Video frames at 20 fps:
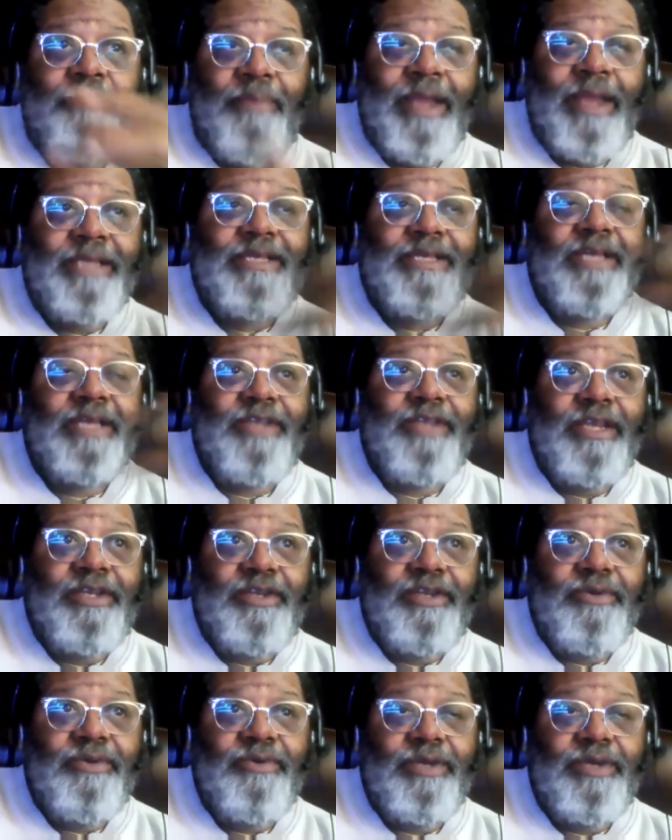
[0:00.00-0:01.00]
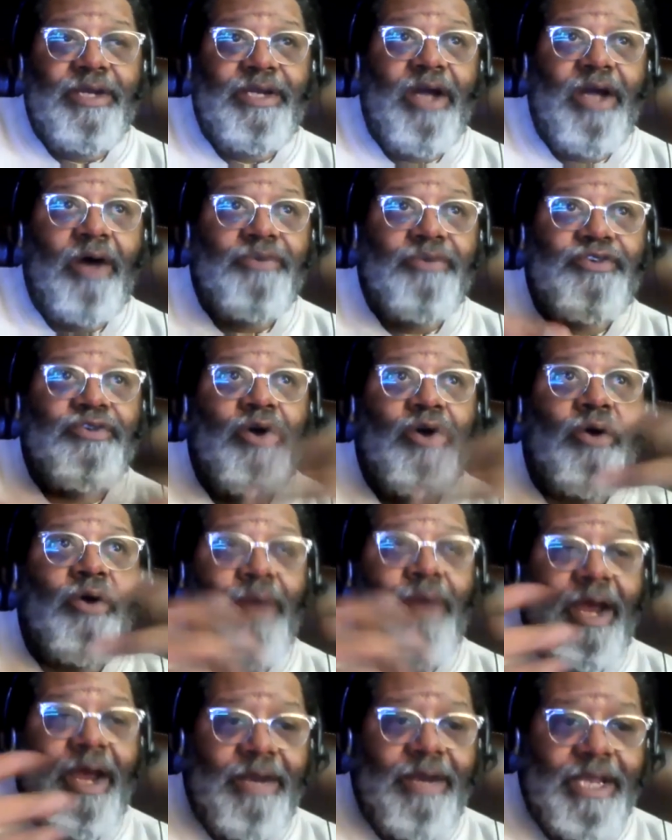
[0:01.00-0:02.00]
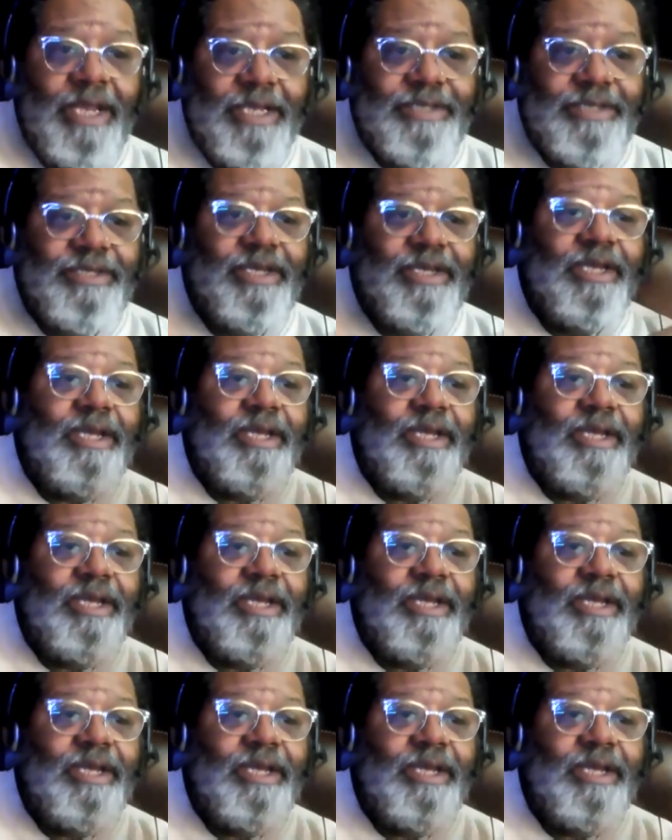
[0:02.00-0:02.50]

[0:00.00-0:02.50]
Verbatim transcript: brings us into the cultural awareness